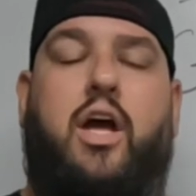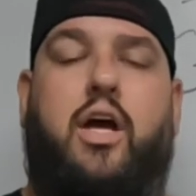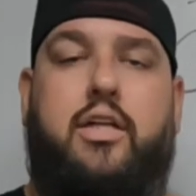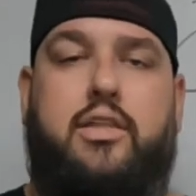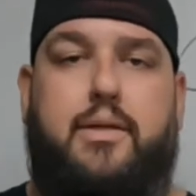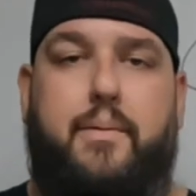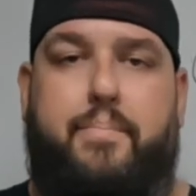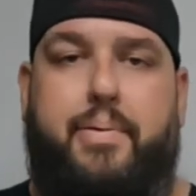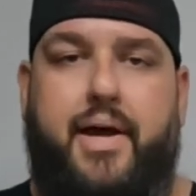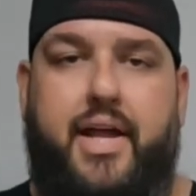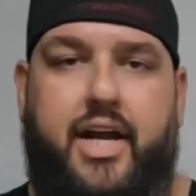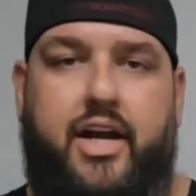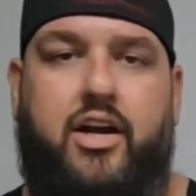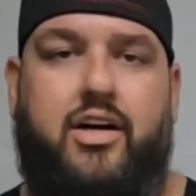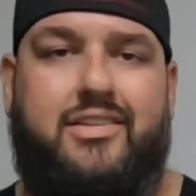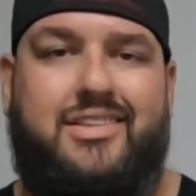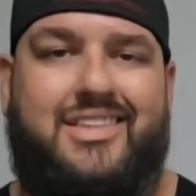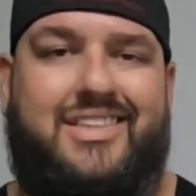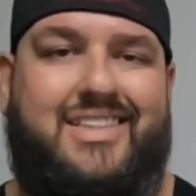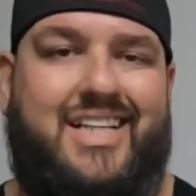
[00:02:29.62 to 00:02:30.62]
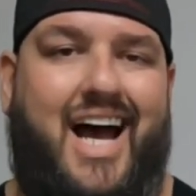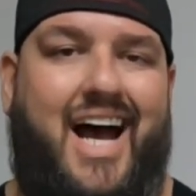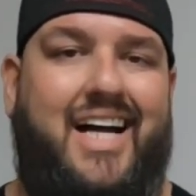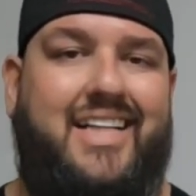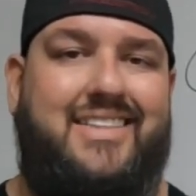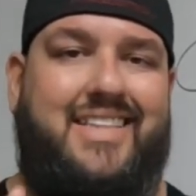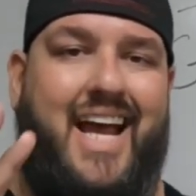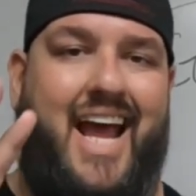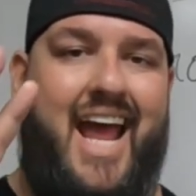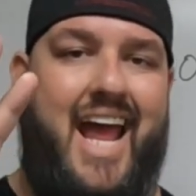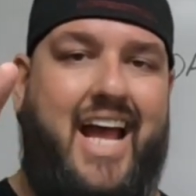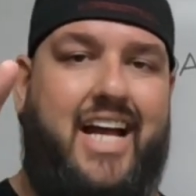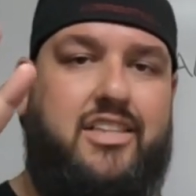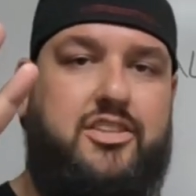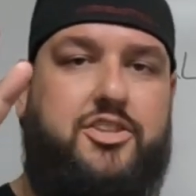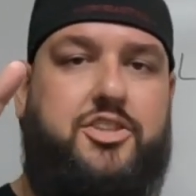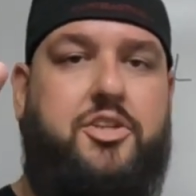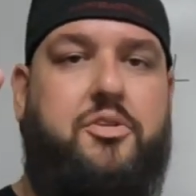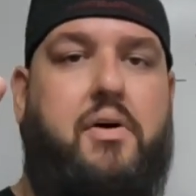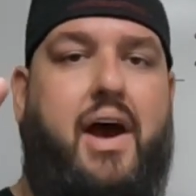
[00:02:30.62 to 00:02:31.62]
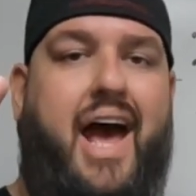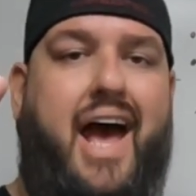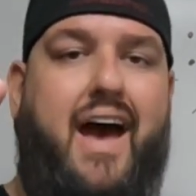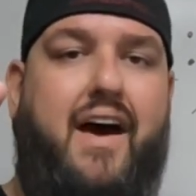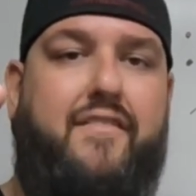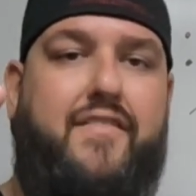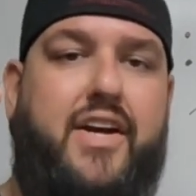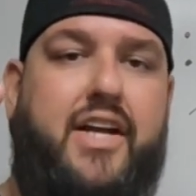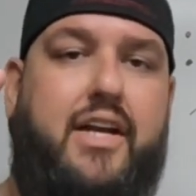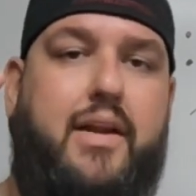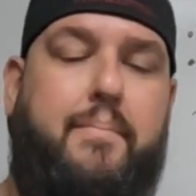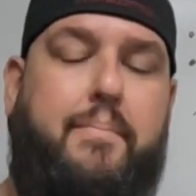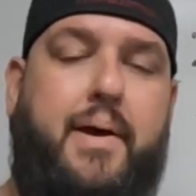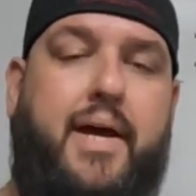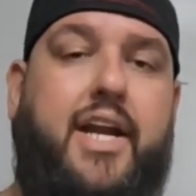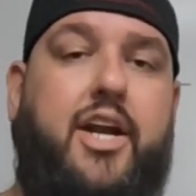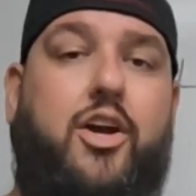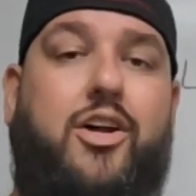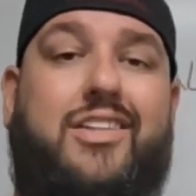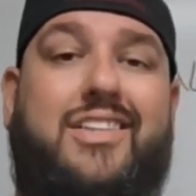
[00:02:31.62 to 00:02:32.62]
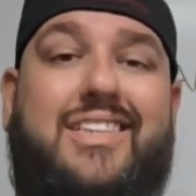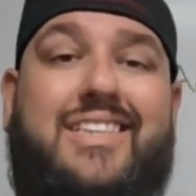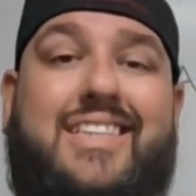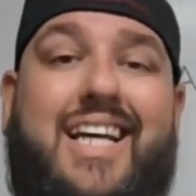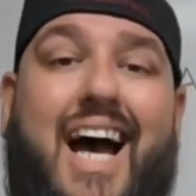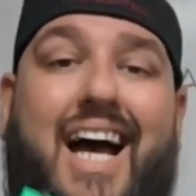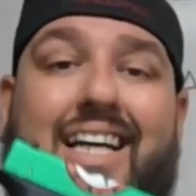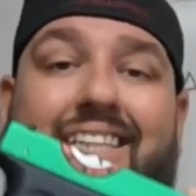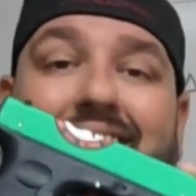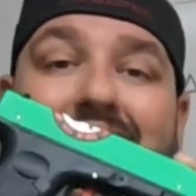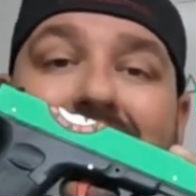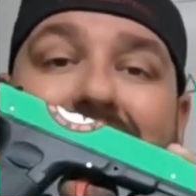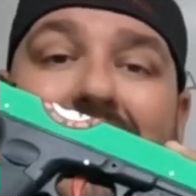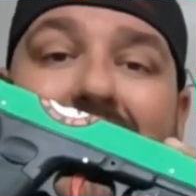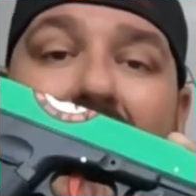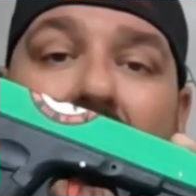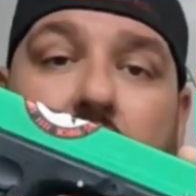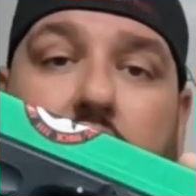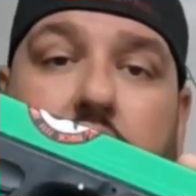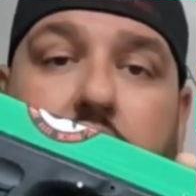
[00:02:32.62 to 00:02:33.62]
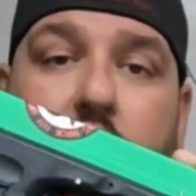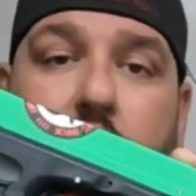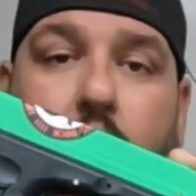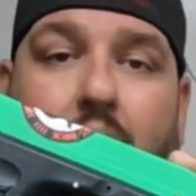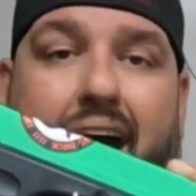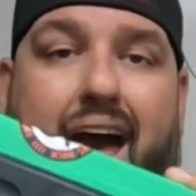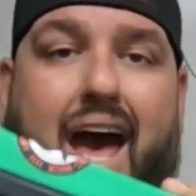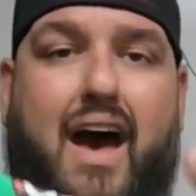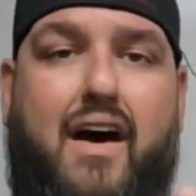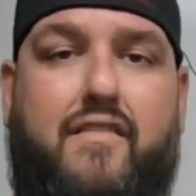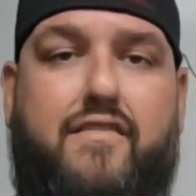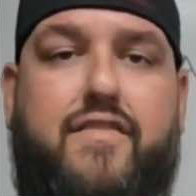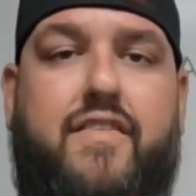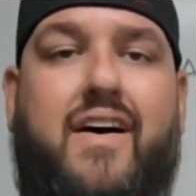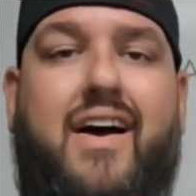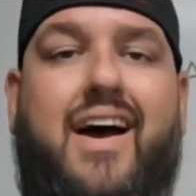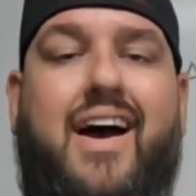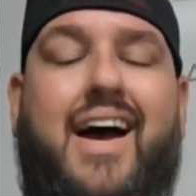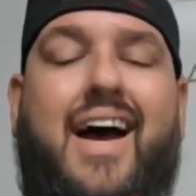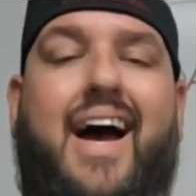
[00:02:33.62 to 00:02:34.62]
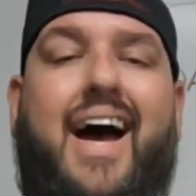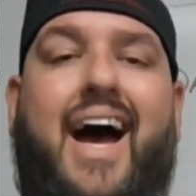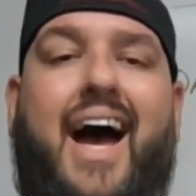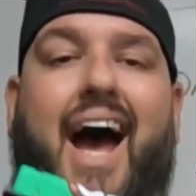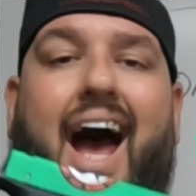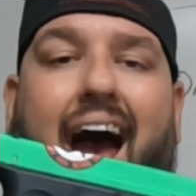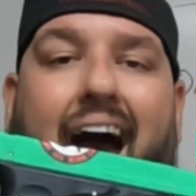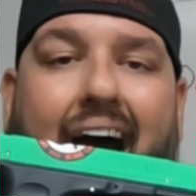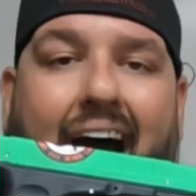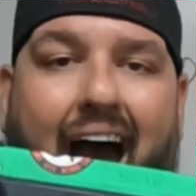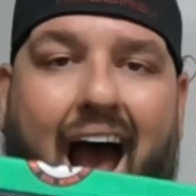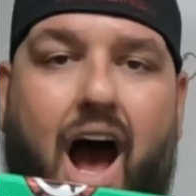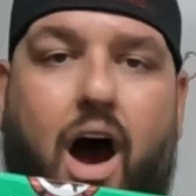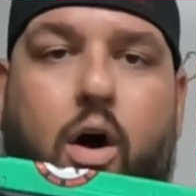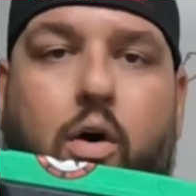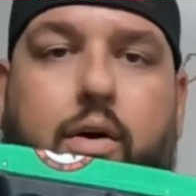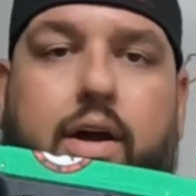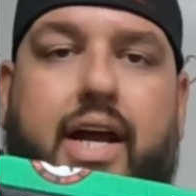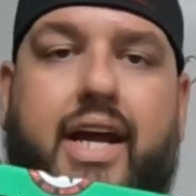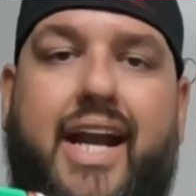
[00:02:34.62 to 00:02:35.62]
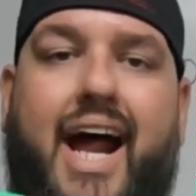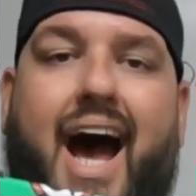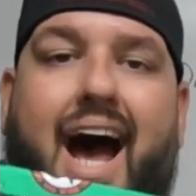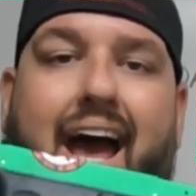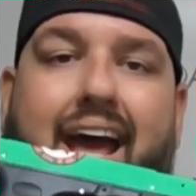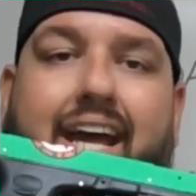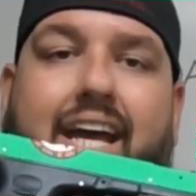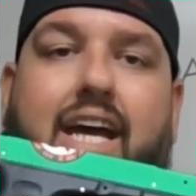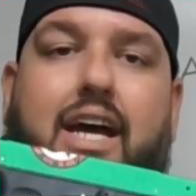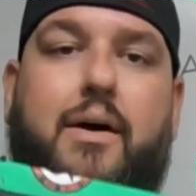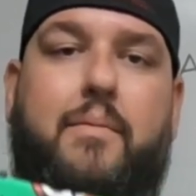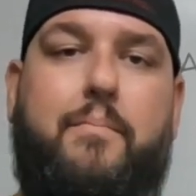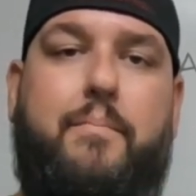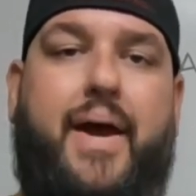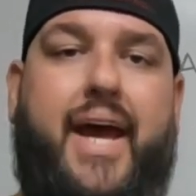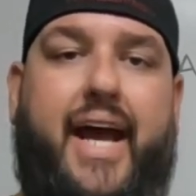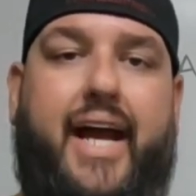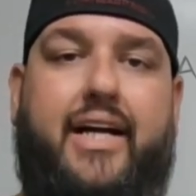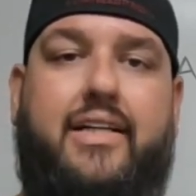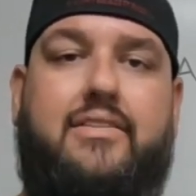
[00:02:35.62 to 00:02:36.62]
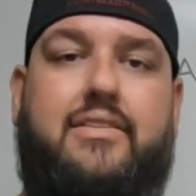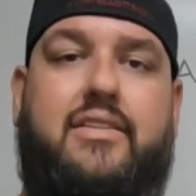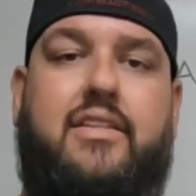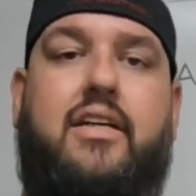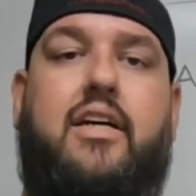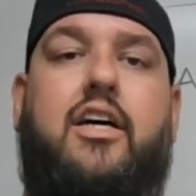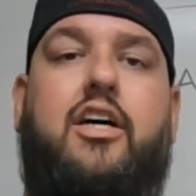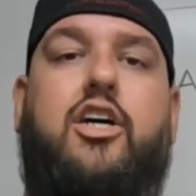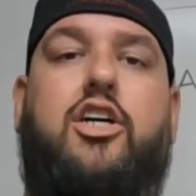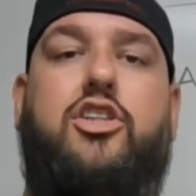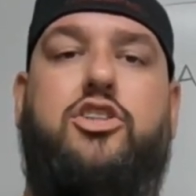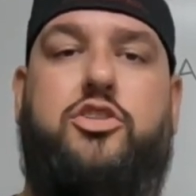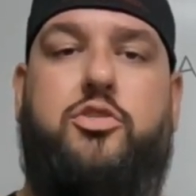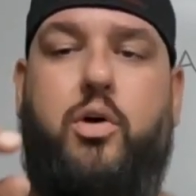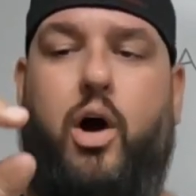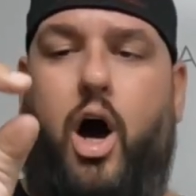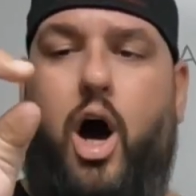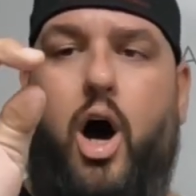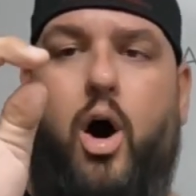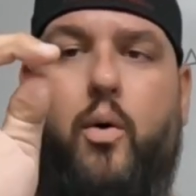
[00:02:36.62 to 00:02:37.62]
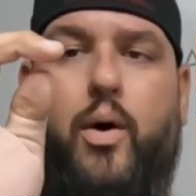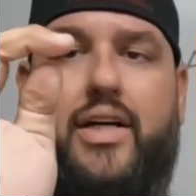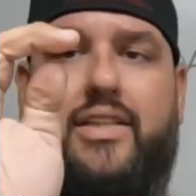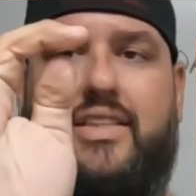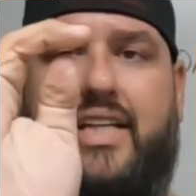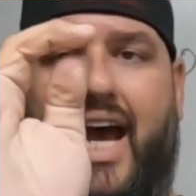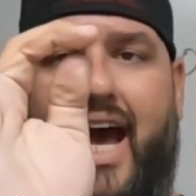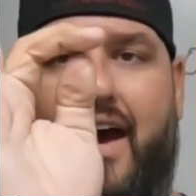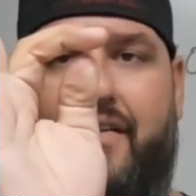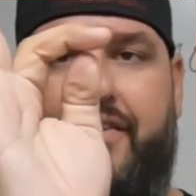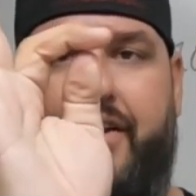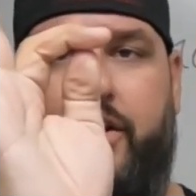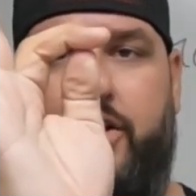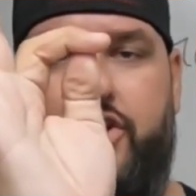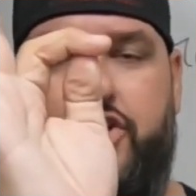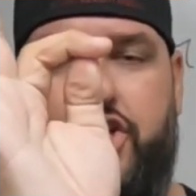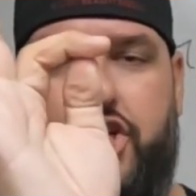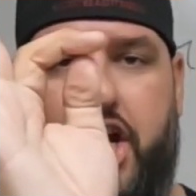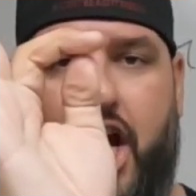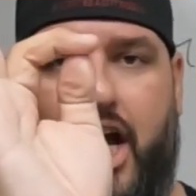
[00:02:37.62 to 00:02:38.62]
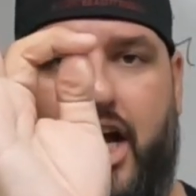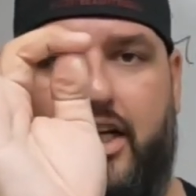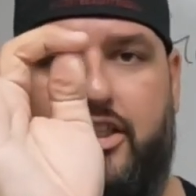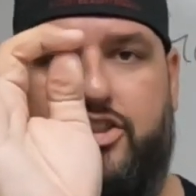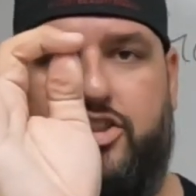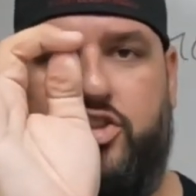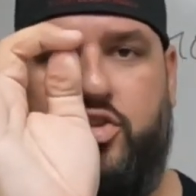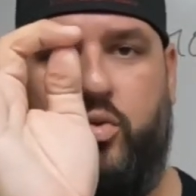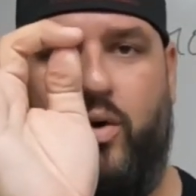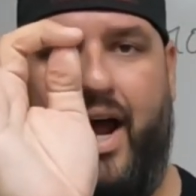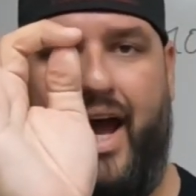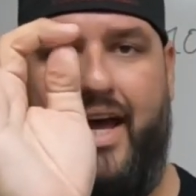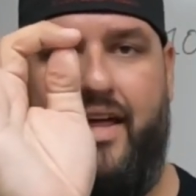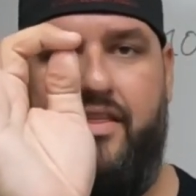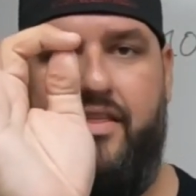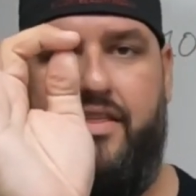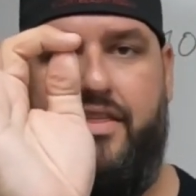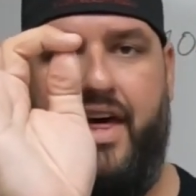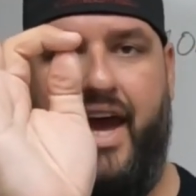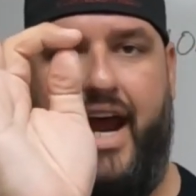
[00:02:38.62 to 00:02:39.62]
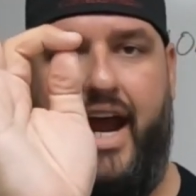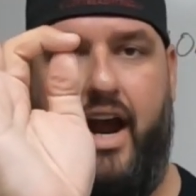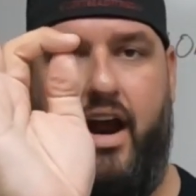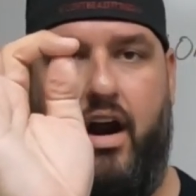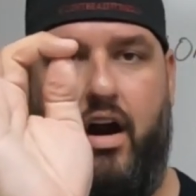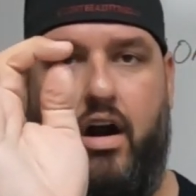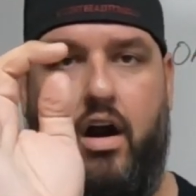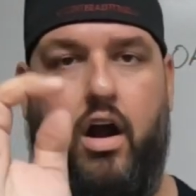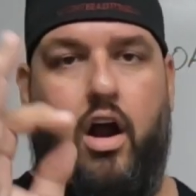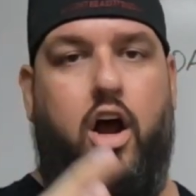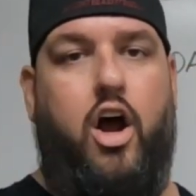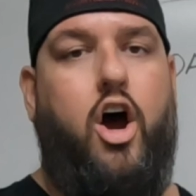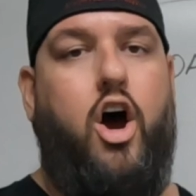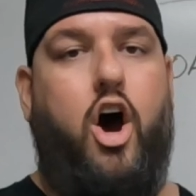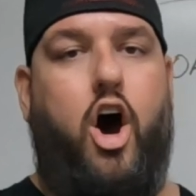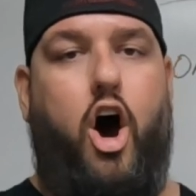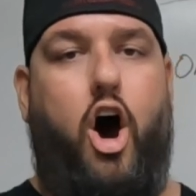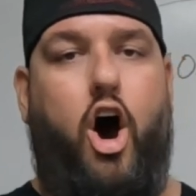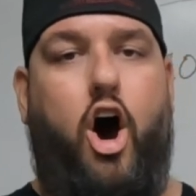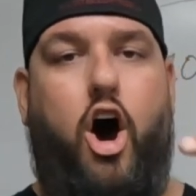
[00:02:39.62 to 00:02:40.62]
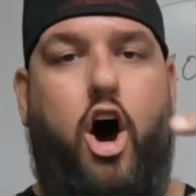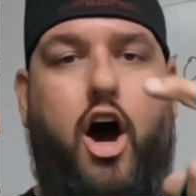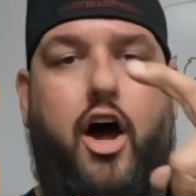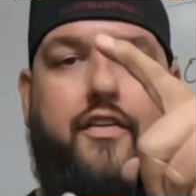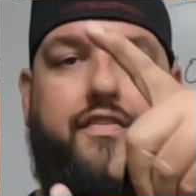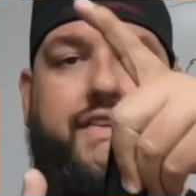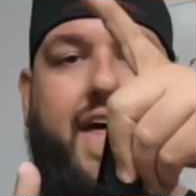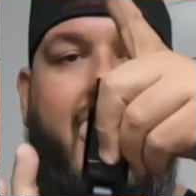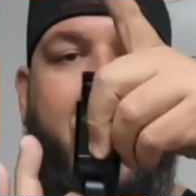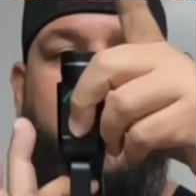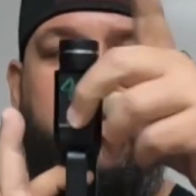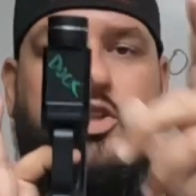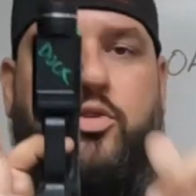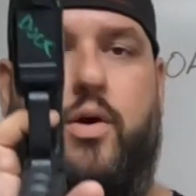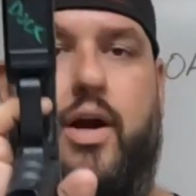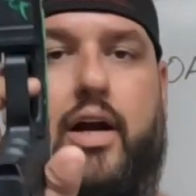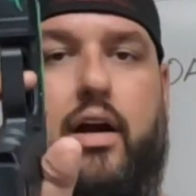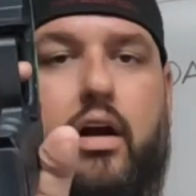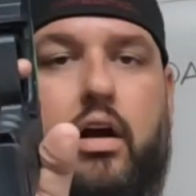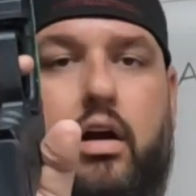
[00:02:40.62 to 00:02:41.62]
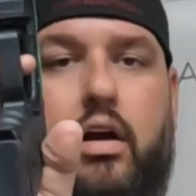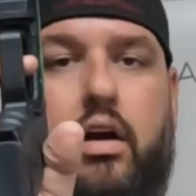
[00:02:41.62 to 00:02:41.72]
Depending on the size hands you have and depending on the size gun you have, how can I commit to always having just right there on that trigger?